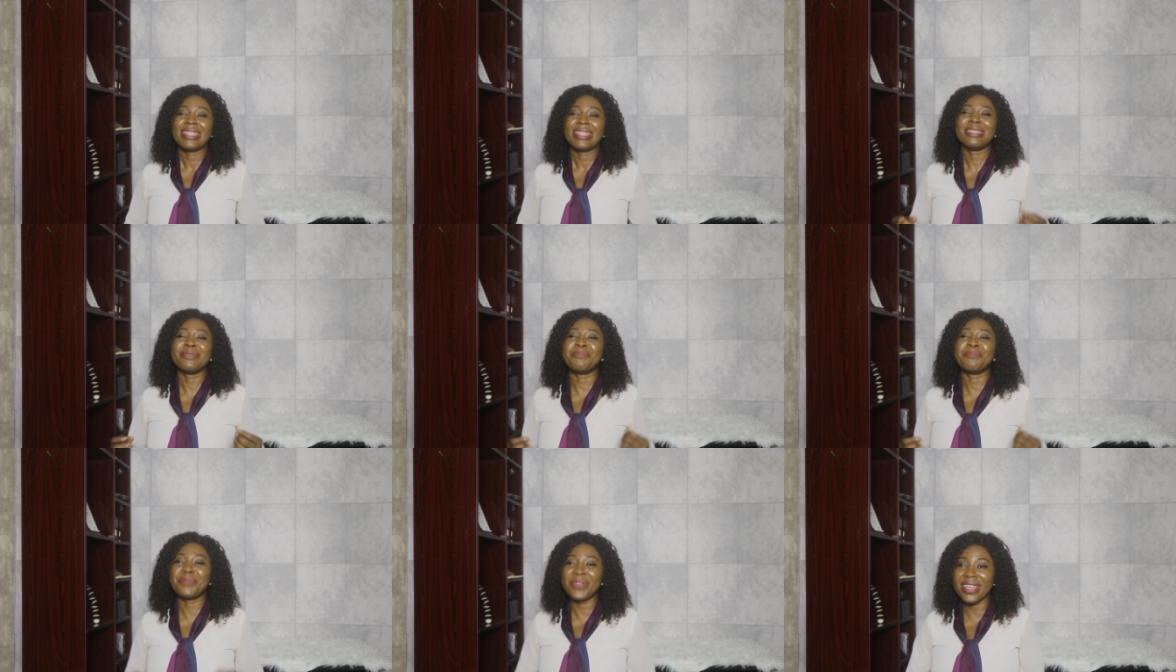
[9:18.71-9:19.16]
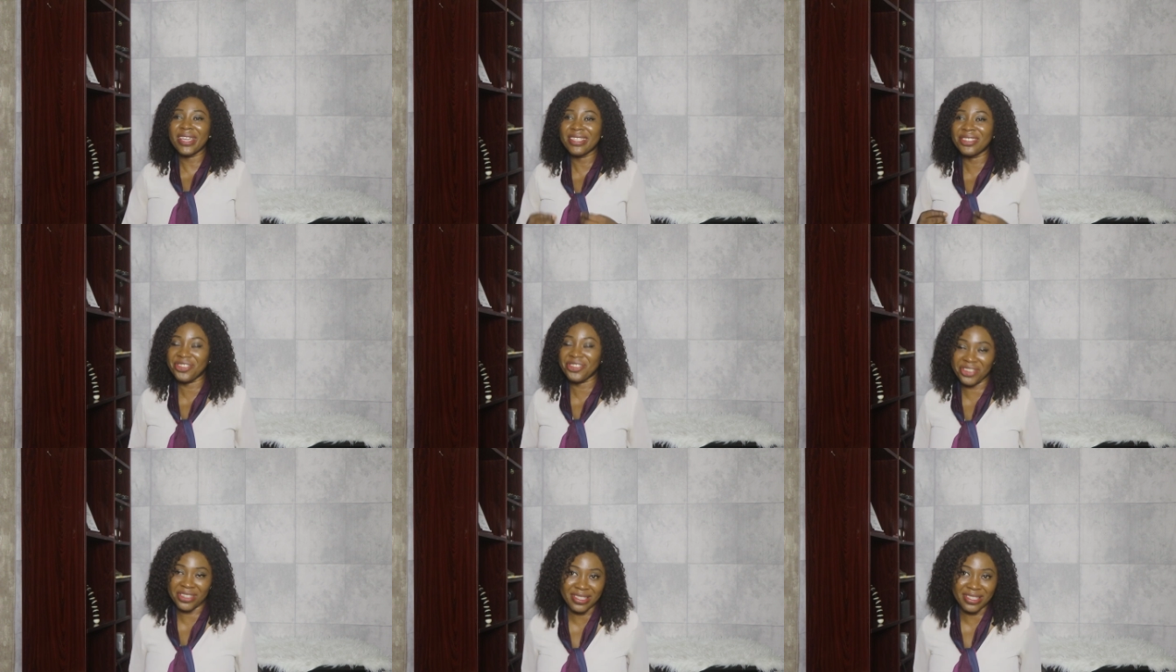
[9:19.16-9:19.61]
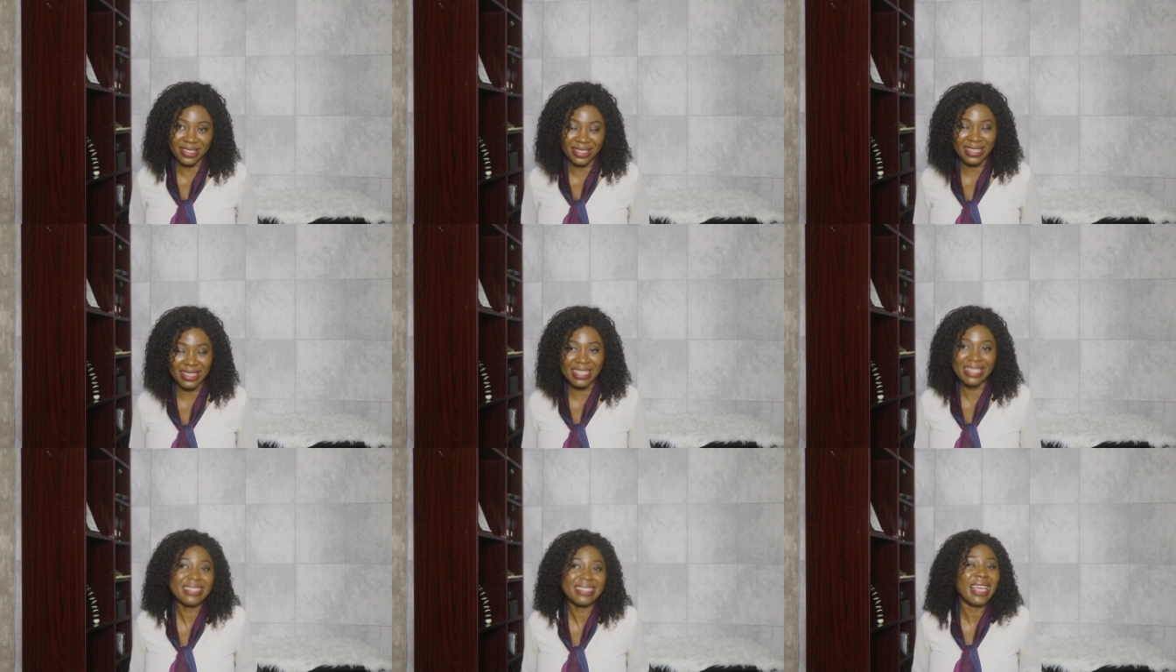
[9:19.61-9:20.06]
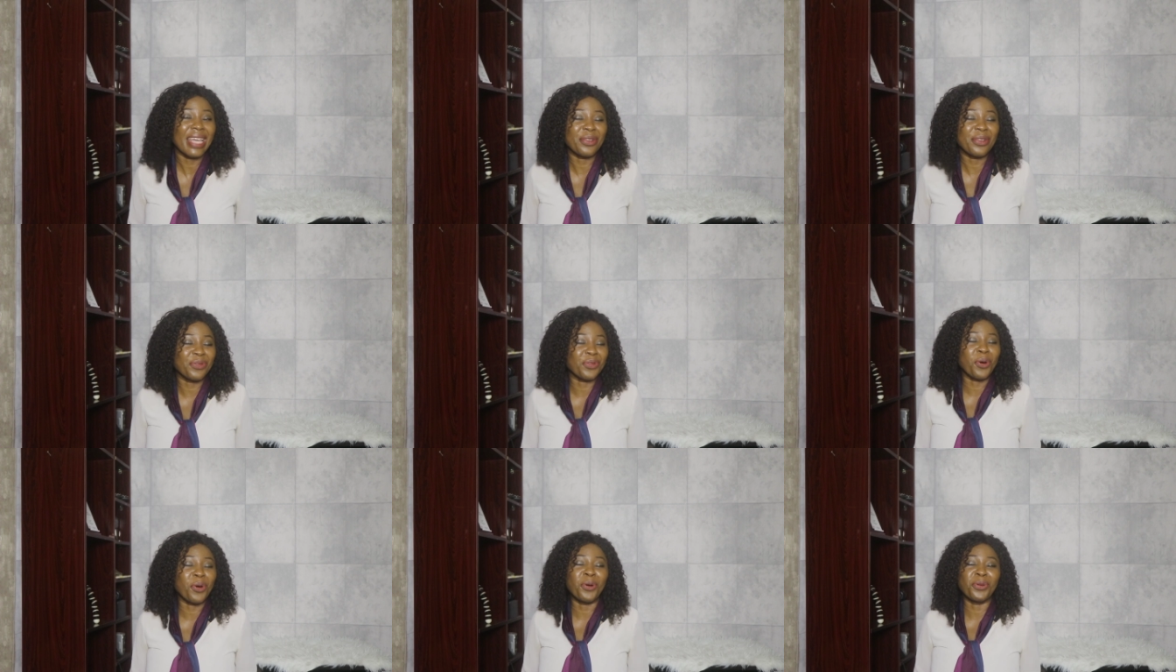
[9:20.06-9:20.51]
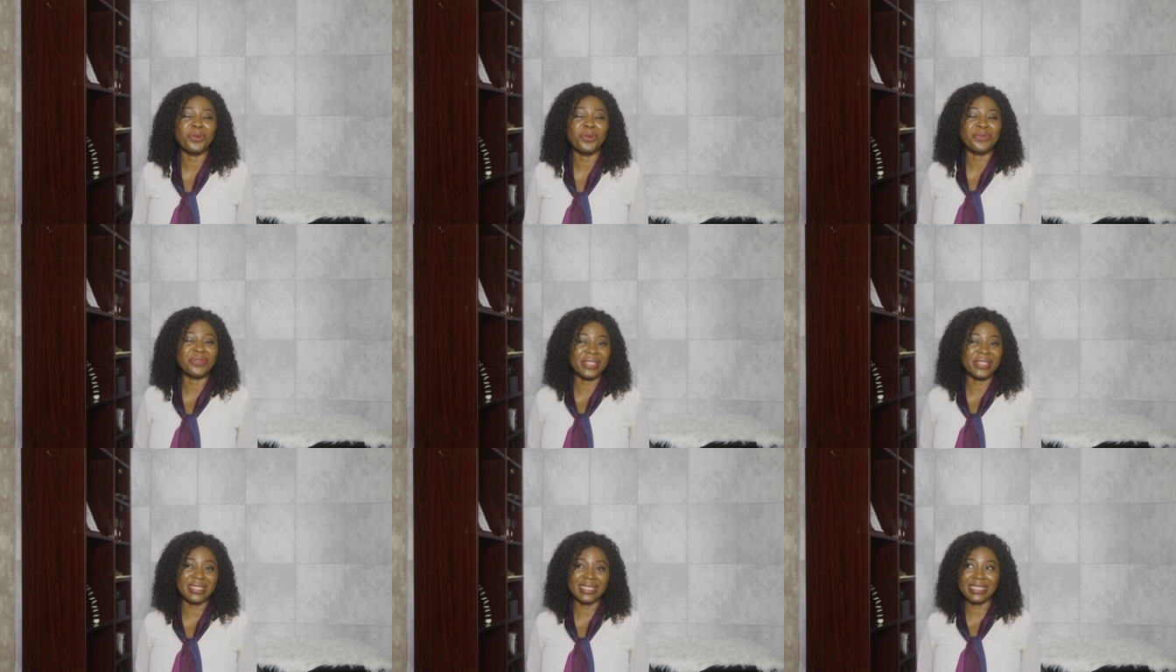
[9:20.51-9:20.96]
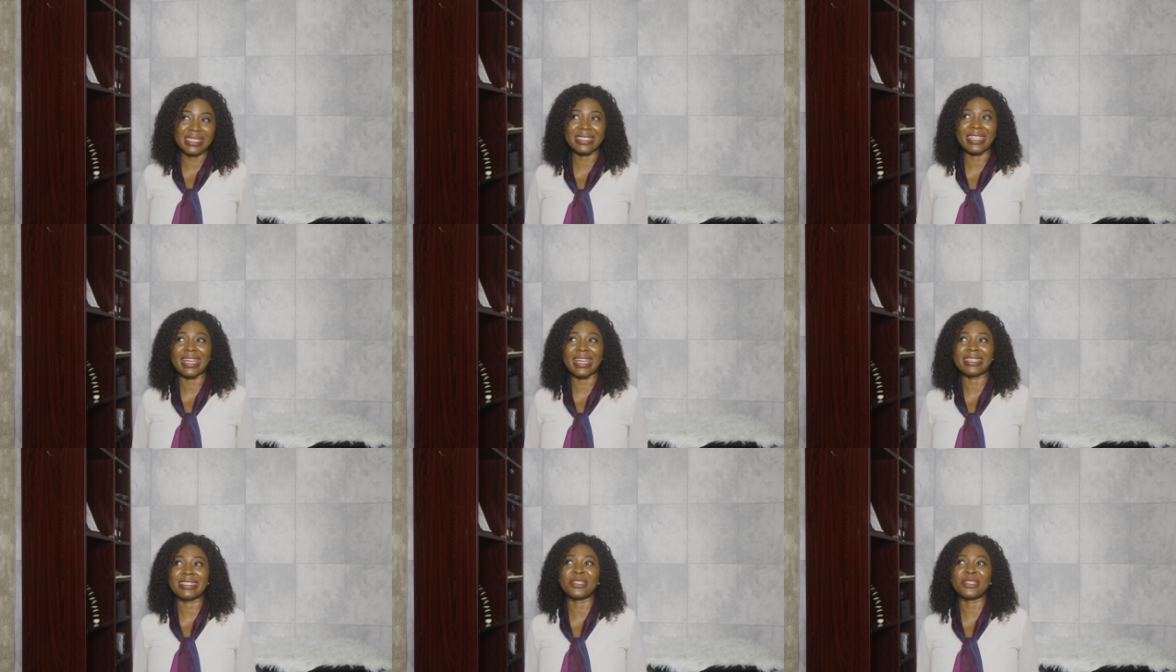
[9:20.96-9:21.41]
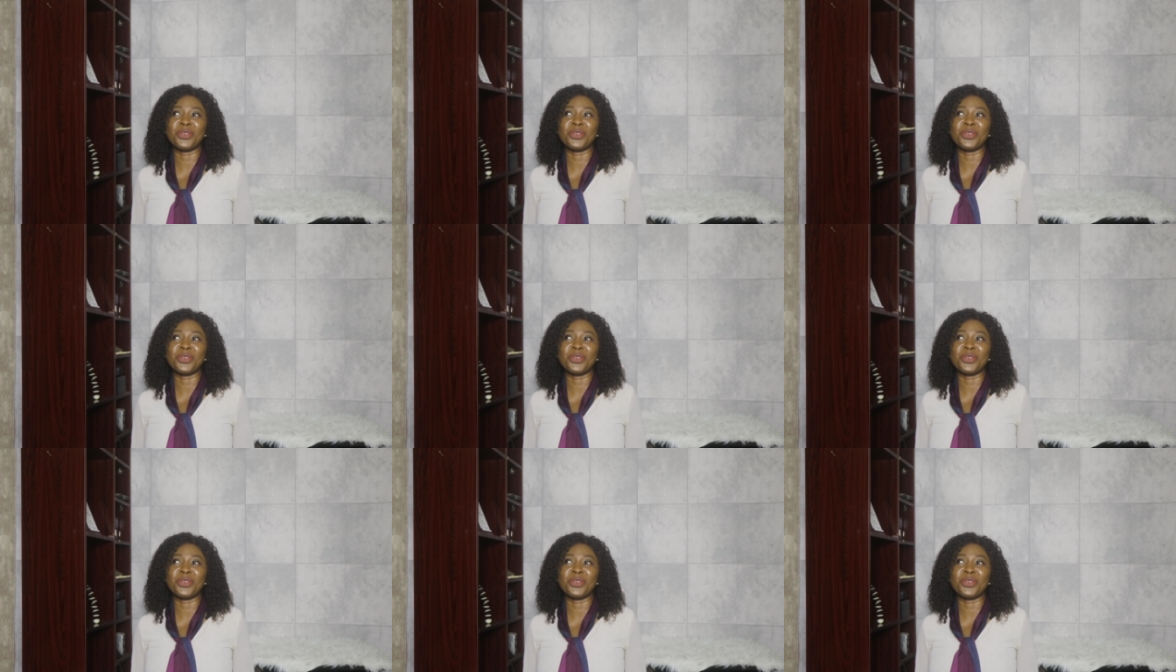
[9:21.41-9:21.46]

The big gist inside of all of this is that,